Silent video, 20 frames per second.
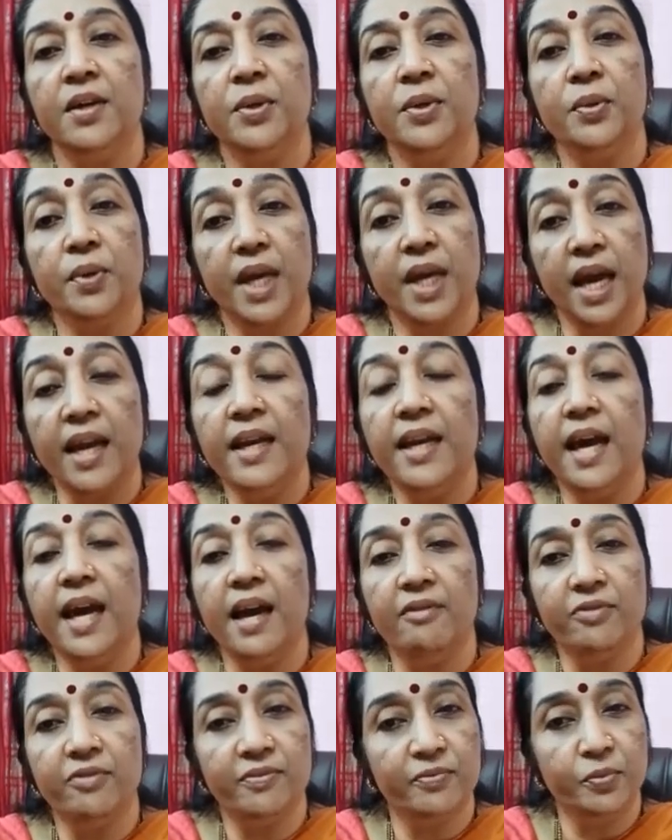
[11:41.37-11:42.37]
you can
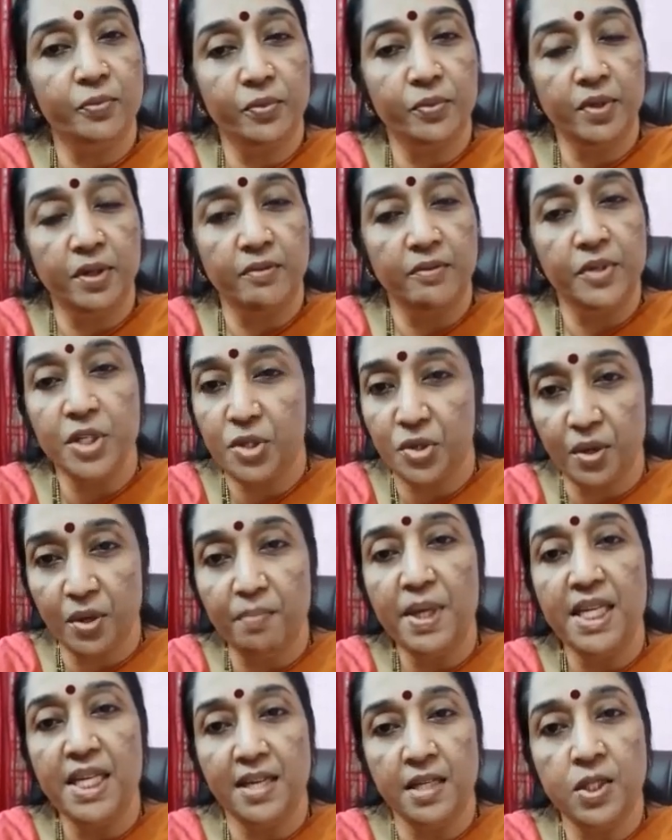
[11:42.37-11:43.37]
have uh,
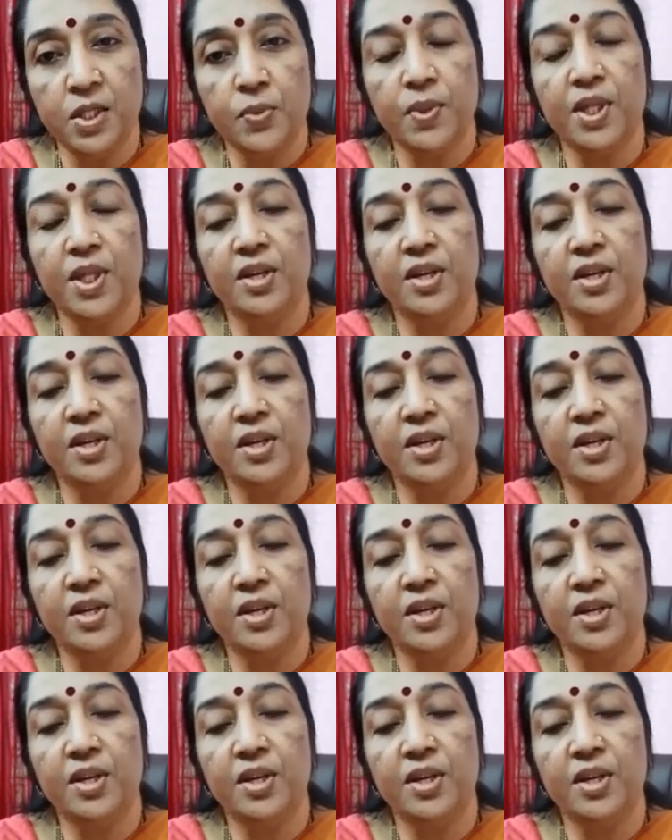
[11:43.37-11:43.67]
virtual meetings